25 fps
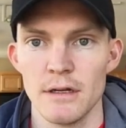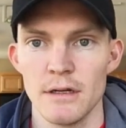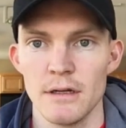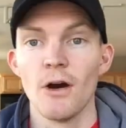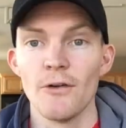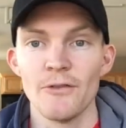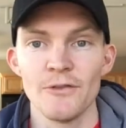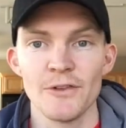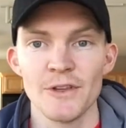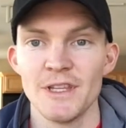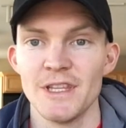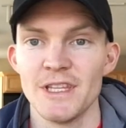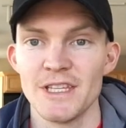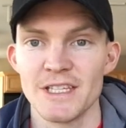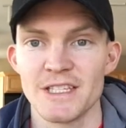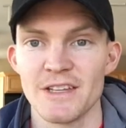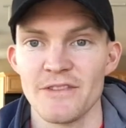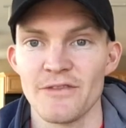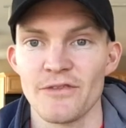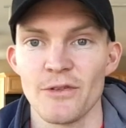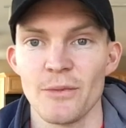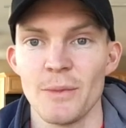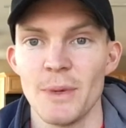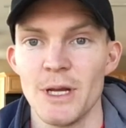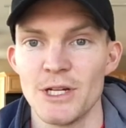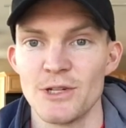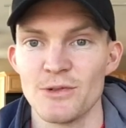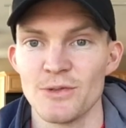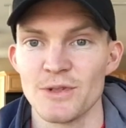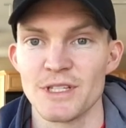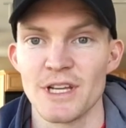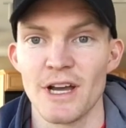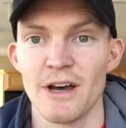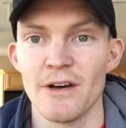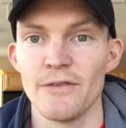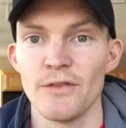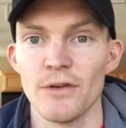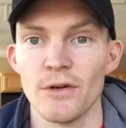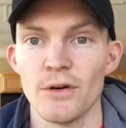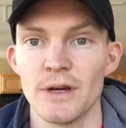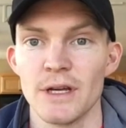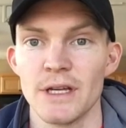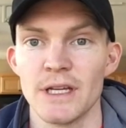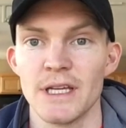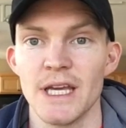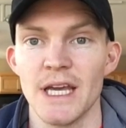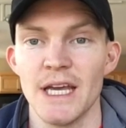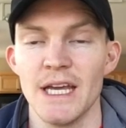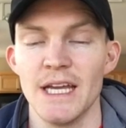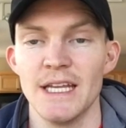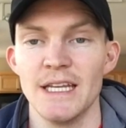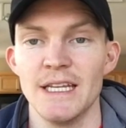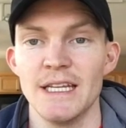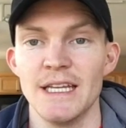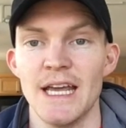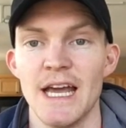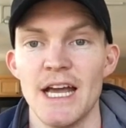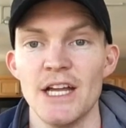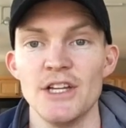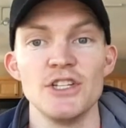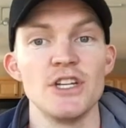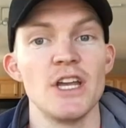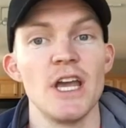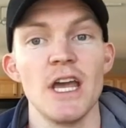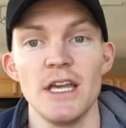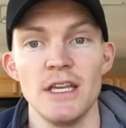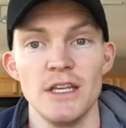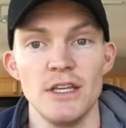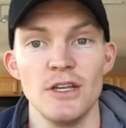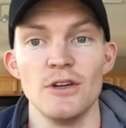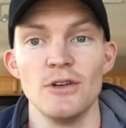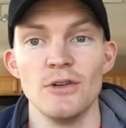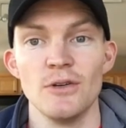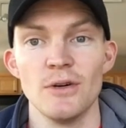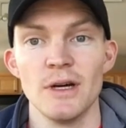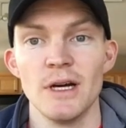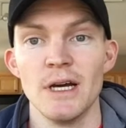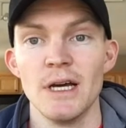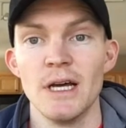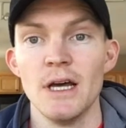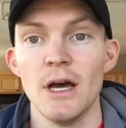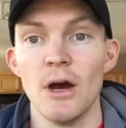Hopefully this information was helpful and can educate you